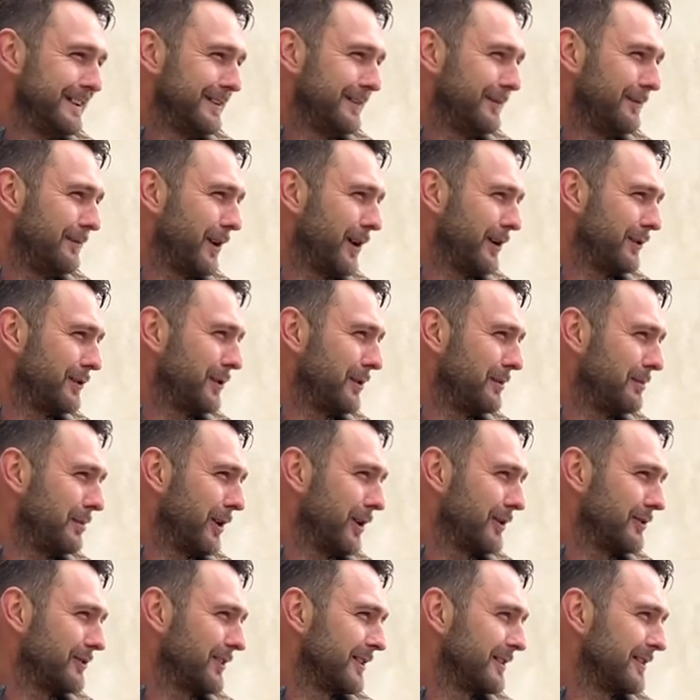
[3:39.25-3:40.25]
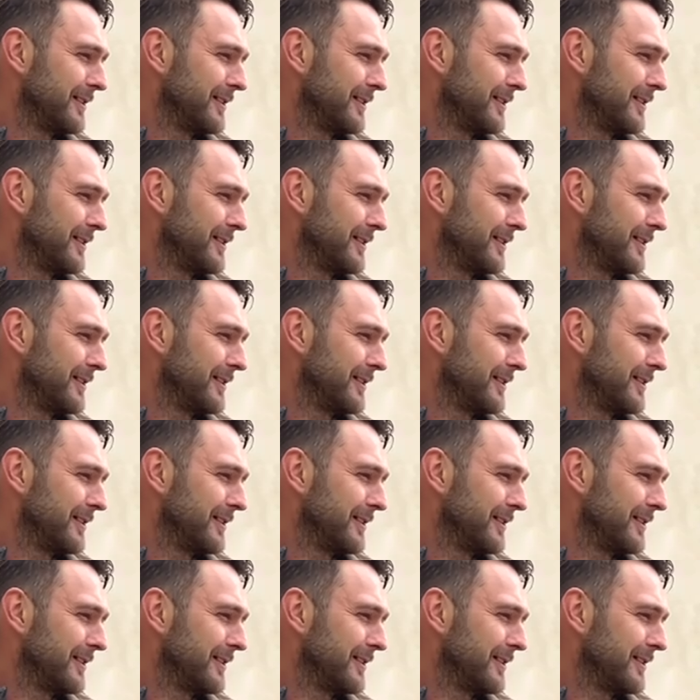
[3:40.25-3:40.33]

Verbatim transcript: Far too posh, aren't